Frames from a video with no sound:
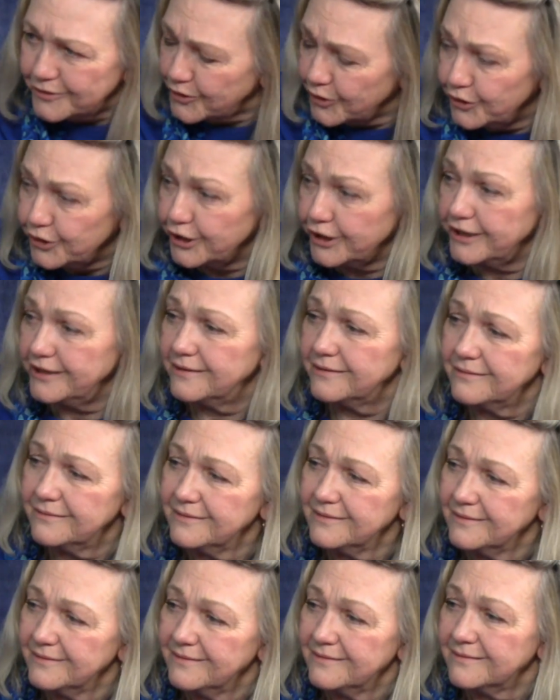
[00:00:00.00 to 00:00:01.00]
could
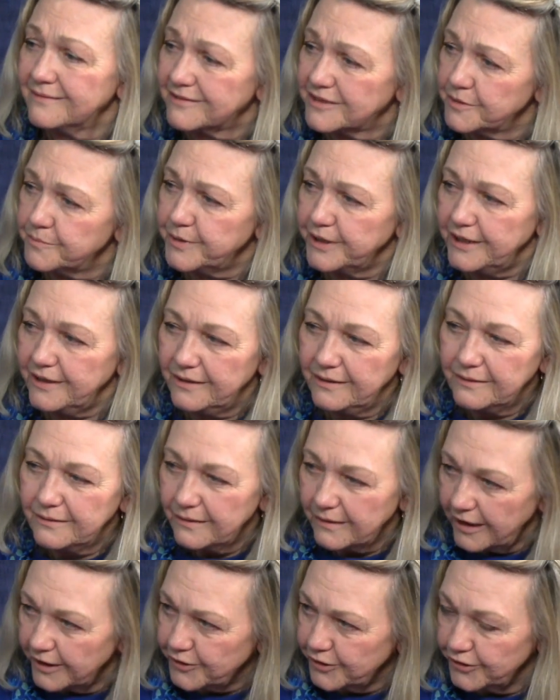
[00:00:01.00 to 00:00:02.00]
to be
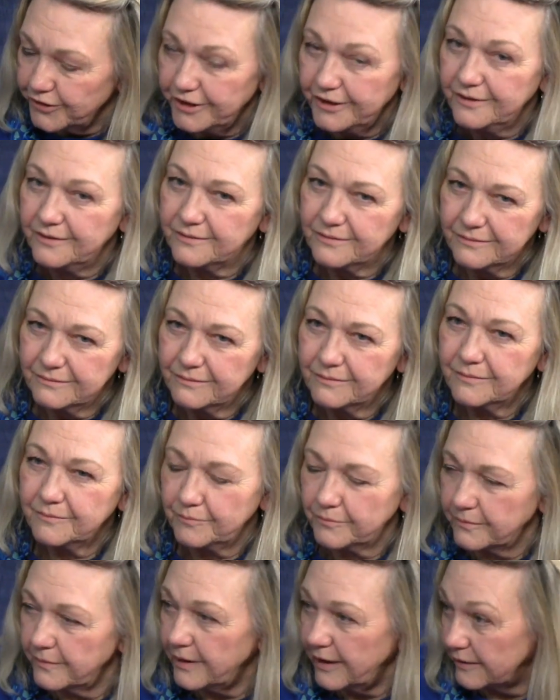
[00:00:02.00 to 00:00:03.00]
a good
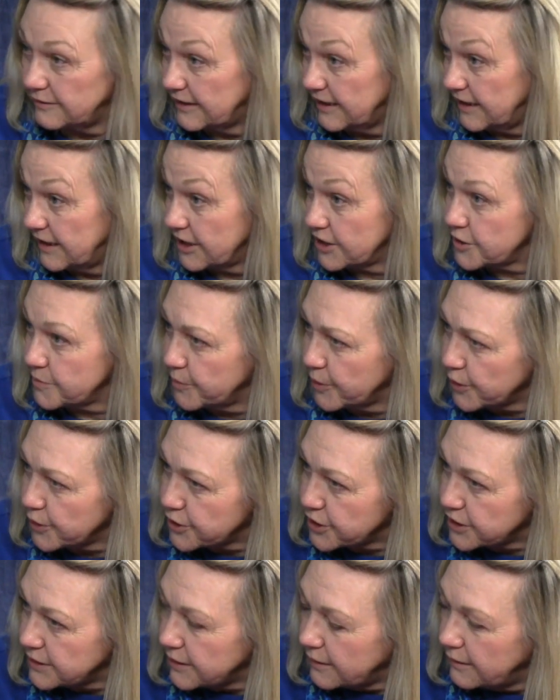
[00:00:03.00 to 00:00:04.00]
LDS
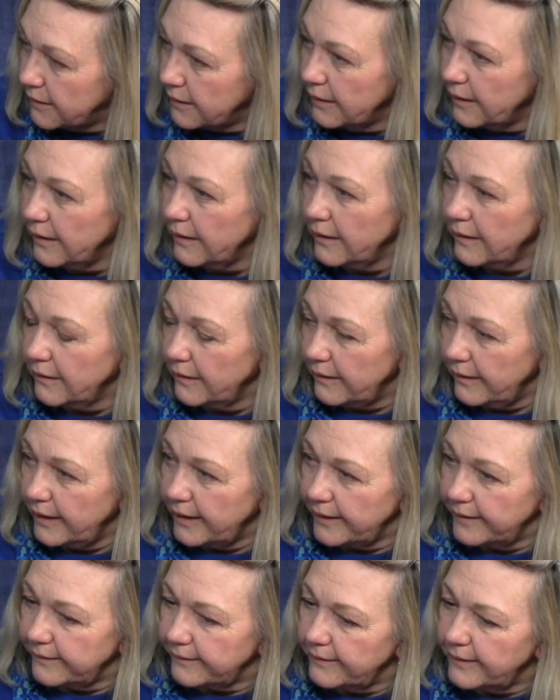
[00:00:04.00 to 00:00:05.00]
person. Yeah.
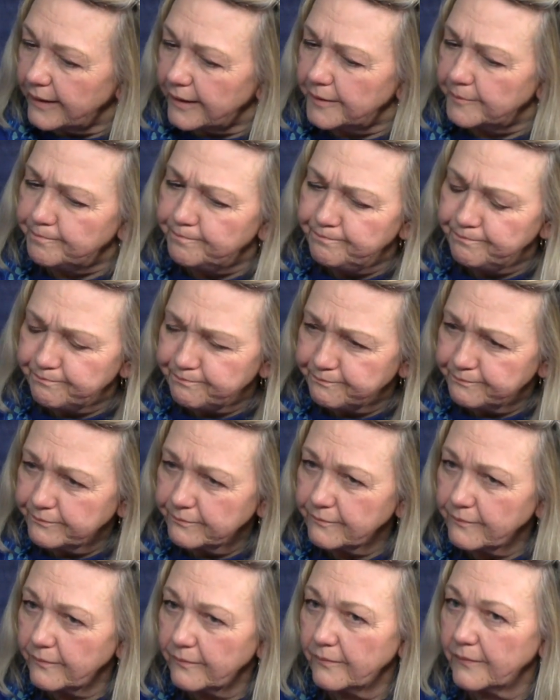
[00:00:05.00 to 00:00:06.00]
And um,
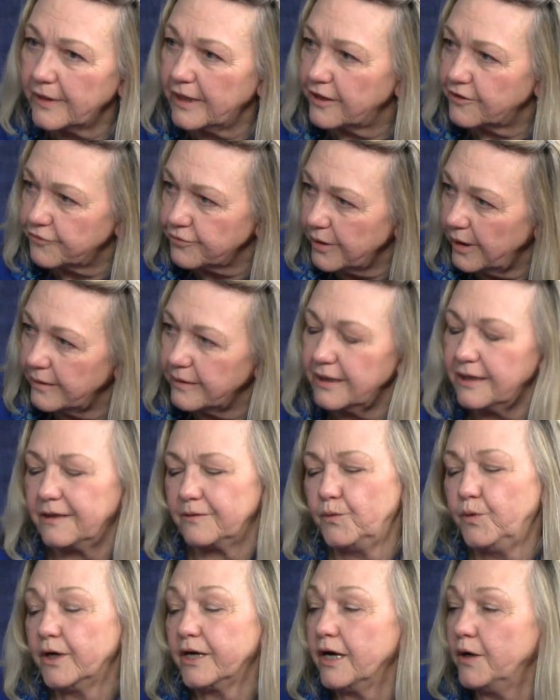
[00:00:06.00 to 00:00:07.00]
it
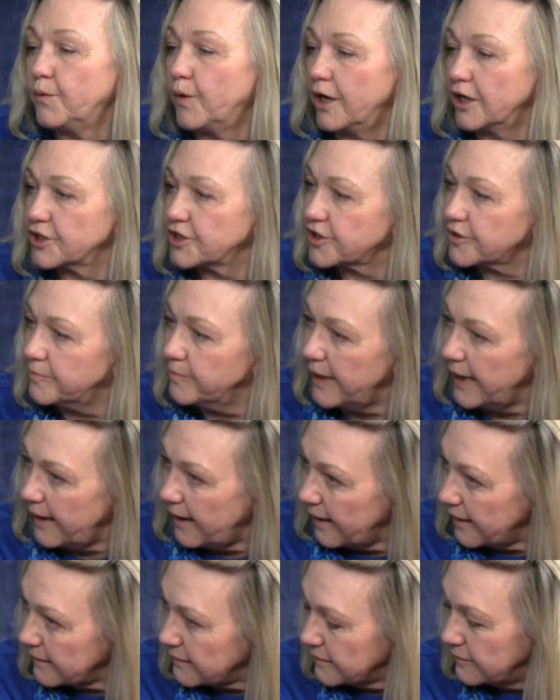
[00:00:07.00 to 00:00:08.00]
when I watched
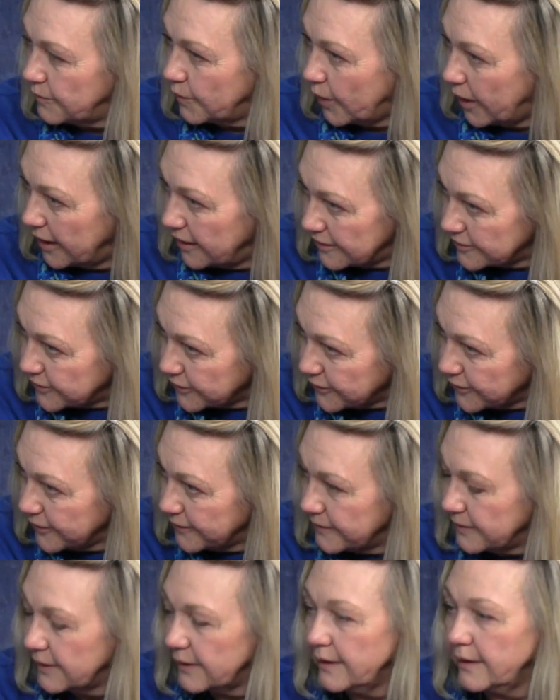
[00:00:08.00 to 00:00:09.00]
Matt Wilder,
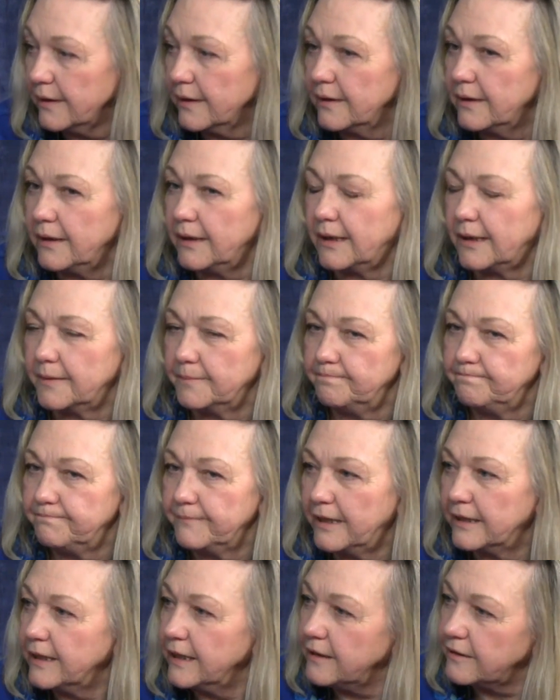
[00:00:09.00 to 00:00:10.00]
um,
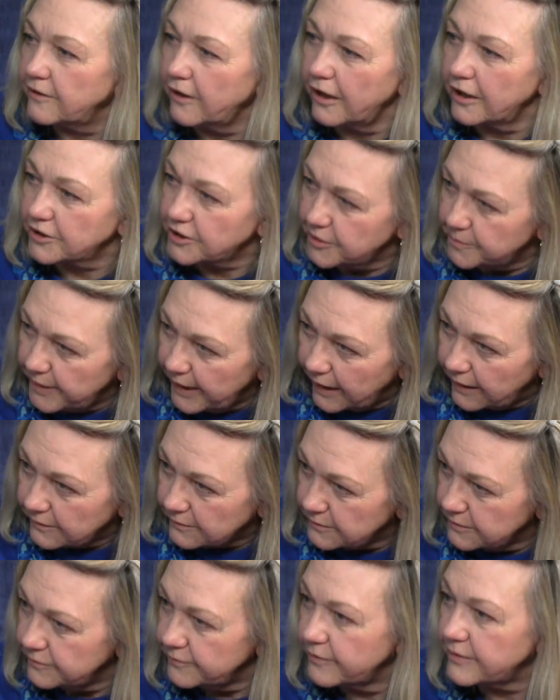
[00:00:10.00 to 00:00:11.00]
and he talked about
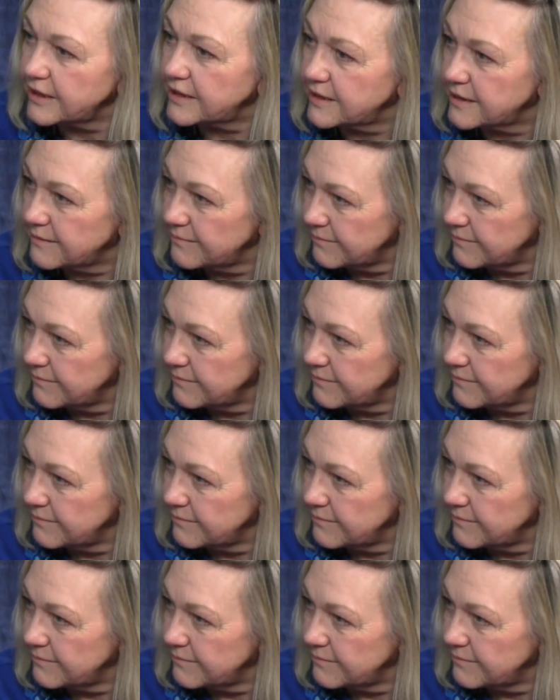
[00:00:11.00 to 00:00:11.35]
from Adams the,